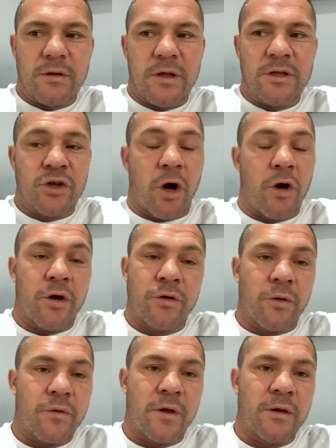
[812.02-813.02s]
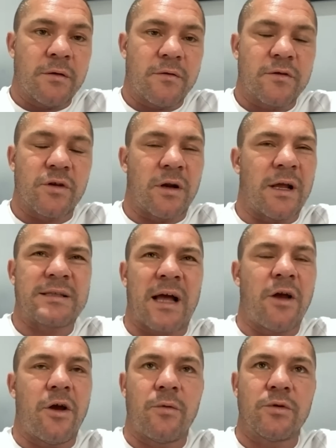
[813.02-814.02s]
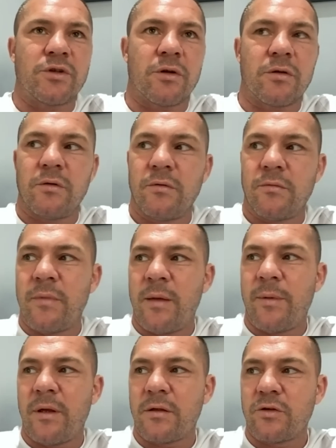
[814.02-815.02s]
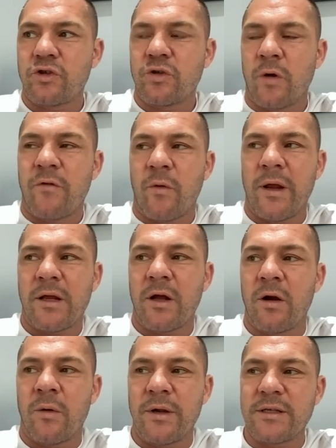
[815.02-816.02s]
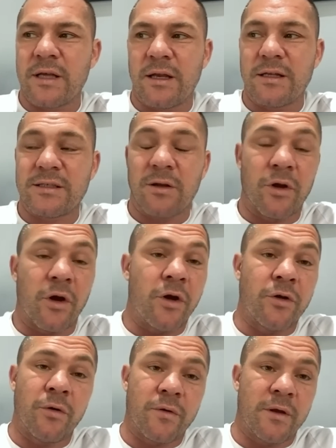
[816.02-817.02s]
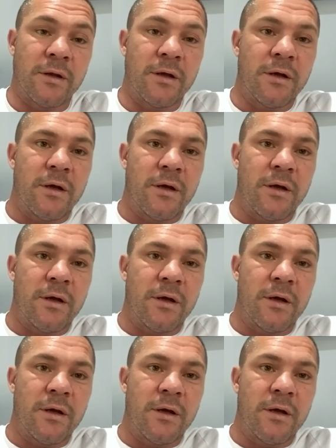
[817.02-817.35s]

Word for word: he's not heard nothing. So the last I heard was uh, maybe just over a week ago, and he said he's still not heard nothing.